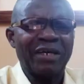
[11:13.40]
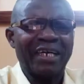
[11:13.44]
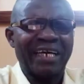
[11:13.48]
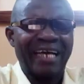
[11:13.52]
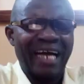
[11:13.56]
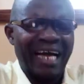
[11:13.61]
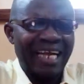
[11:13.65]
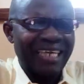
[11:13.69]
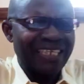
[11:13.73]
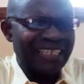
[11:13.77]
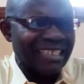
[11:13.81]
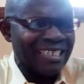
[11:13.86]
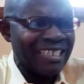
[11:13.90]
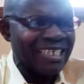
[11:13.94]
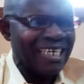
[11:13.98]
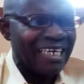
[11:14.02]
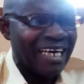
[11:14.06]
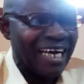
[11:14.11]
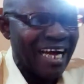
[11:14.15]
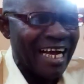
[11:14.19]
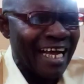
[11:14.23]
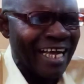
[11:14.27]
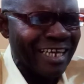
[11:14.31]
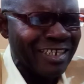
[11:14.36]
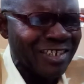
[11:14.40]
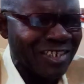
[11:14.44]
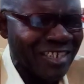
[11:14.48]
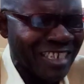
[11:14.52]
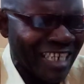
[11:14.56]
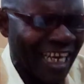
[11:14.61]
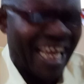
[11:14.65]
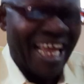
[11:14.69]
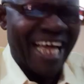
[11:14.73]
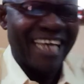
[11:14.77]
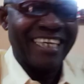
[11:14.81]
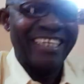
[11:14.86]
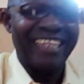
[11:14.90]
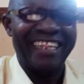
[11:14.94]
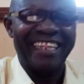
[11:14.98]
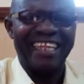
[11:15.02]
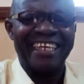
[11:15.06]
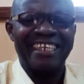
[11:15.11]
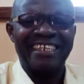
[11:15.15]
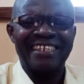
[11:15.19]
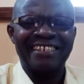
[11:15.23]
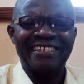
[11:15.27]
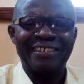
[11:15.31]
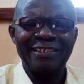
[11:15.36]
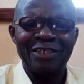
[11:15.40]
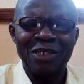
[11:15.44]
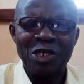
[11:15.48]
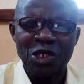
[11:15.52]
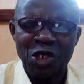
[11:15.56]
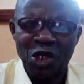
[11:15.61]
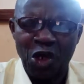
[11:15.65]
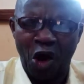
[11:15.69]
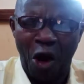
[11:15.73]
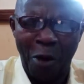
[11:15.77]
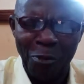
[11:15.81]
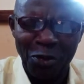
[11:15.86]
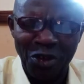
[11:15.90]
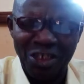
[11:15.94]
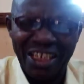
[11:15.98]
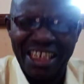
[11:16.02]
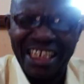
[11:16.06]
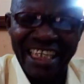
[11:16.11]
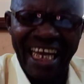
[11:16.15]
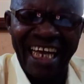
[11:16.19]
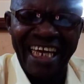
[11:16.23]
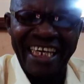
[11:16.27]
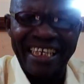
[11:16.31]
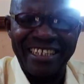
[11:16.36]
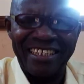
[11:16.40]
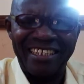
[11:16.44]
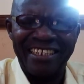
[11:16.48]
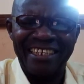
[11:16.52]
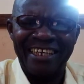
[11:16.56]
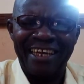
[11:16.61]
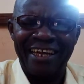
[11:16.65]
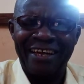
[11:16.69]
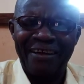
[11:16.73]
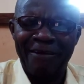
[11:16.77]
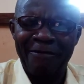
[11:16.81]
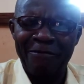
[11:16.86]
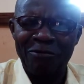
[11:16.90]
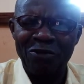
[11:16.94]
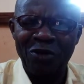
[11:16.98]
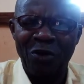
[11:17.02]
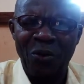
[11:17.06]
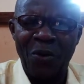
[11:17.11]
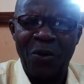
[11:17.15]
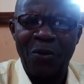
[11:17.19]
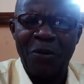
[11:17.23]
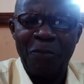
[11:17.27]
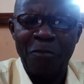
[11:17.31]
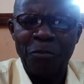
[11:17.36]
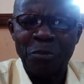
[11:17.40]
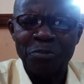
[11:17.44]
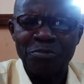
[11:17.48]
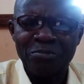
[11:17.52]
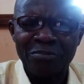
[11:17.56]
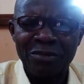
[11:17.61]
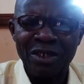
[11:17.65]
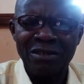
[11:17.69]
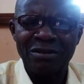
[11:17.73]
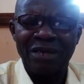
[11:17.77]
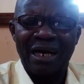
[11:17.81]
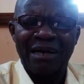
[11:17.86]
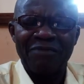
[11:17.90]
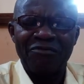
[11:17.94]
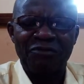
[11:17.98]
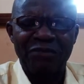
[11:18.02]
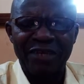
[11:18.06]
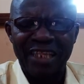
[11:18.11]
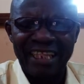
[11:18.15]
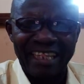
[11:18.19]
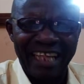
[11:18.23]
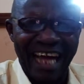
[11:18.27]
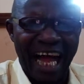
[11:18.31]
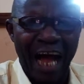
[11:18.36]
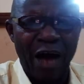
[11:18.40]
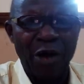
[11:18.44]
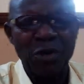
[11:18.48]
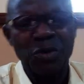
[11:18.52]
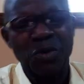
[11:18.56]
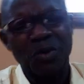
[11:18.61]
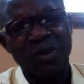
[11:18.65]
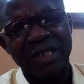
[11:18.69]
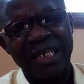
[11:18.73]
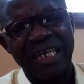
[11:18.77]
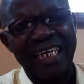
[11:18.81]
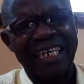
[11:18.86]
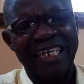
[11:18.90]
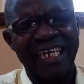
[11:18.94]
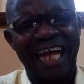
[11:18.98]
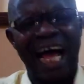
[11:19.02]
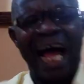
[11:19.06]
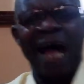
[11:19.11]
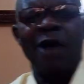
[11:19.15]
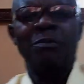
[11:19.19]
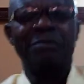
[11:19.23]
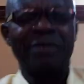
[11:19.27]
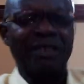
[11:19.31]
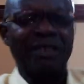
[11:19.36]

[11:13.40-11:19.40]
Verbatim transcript: we can say anything, communicate, you no, know, without a noun